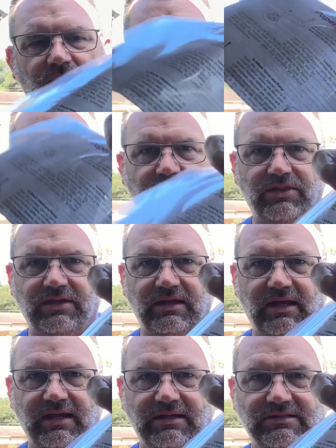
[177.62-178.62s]
with
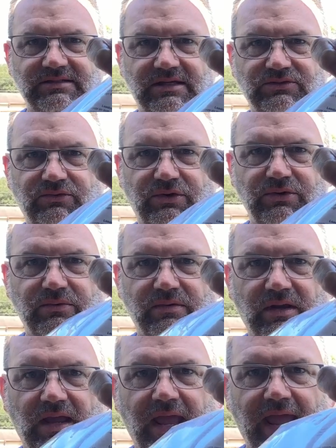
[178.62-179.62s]
a set screw
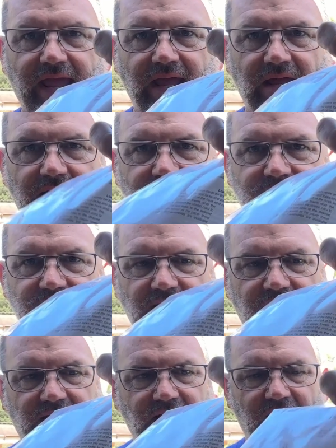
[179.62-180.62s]
and
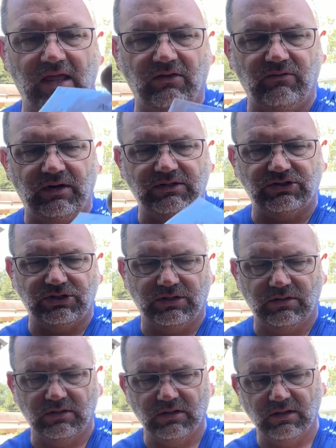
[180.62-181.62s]
an Allen wrench.
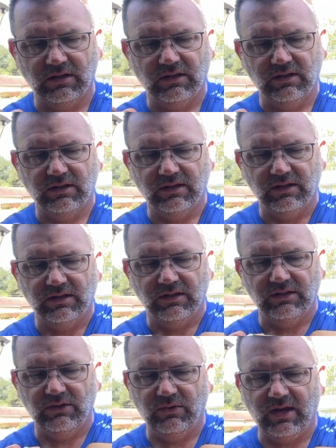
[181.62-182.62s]

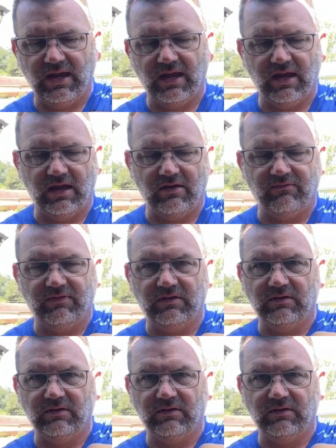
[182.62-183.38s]
You have